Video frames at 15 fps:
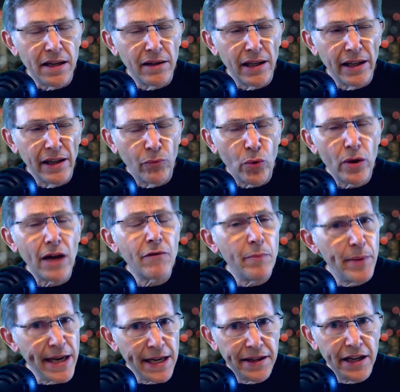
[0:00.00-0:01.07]
have a
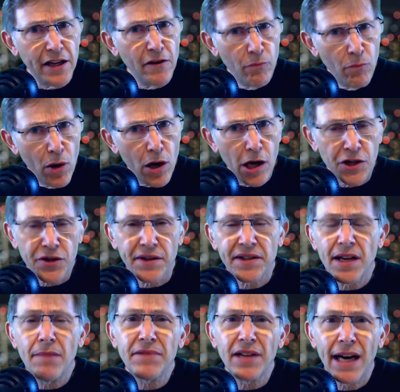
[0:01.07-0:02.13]
ping at the end of March.
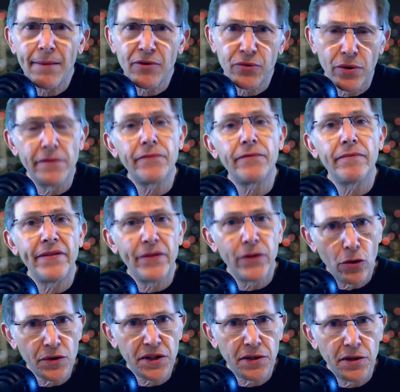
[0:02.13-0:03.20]
Sometime between
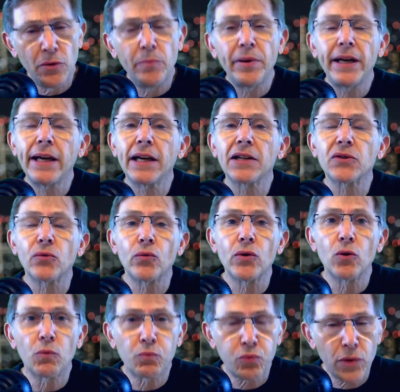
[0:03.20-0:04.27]
those two pings, we
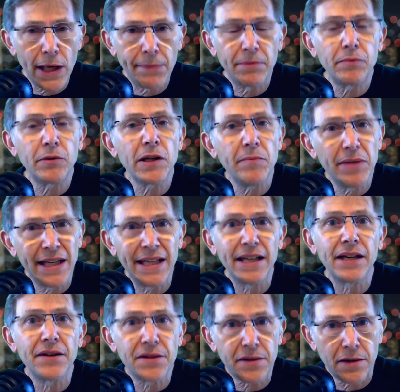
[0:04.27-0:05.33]
will probably
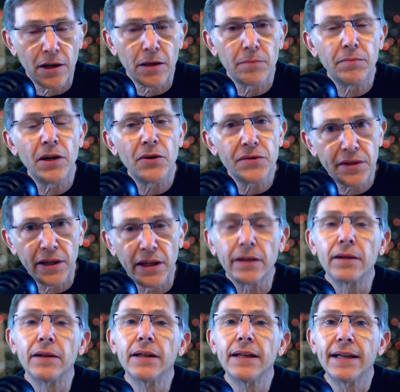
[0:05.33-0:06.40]
begin to start posting
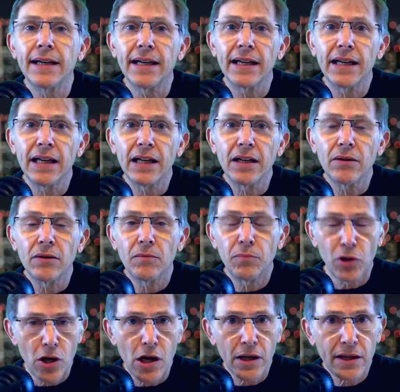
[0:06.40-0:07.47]

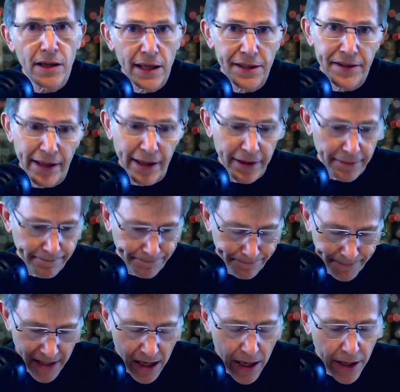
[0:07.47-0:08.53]
blog content
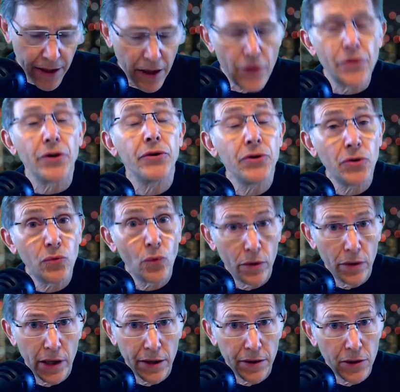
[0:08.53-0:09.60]
on the
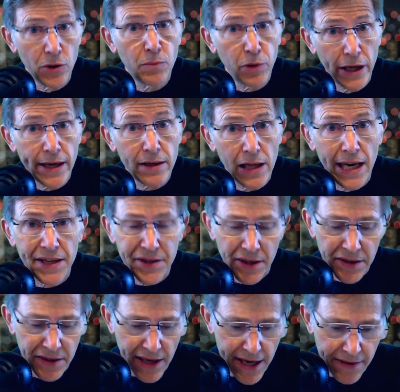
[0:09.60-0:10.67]
new Play Classic
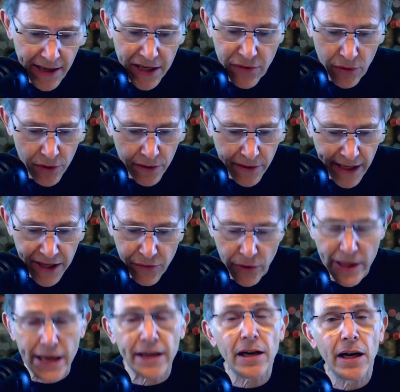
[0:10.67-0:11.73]
site. That's where
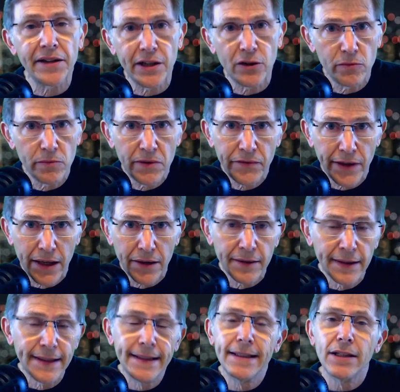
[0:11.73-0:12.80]
that content will be found.
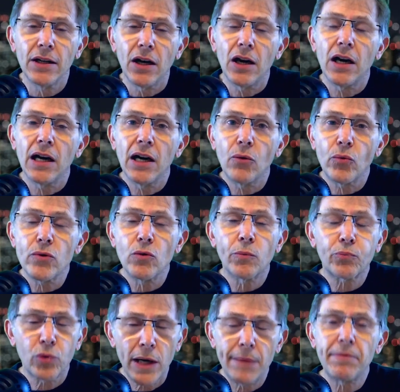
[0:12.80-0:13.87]
We will
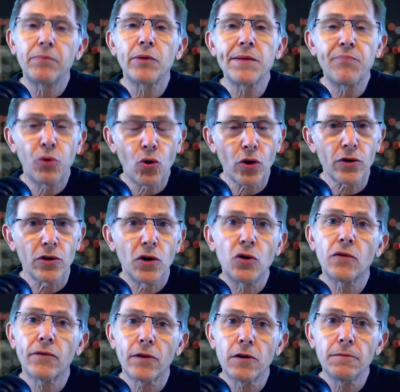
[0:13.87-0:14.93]
probably port
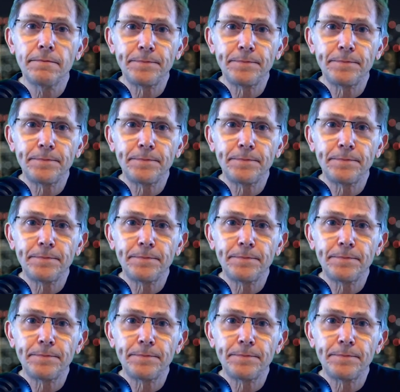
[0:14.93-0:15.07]
over